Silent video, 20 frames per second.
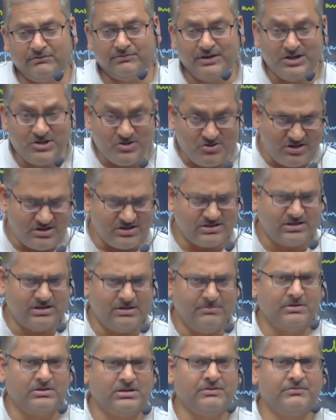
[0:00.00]
interest
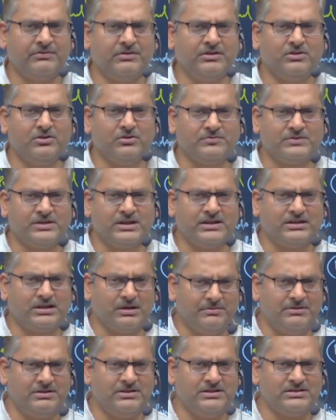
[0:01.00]
among different groups and
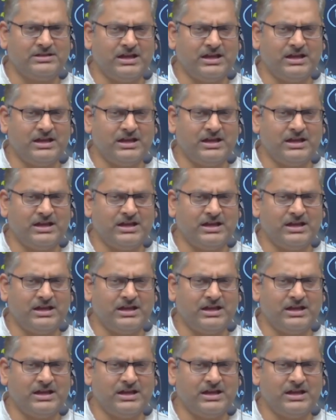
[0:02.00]
communities.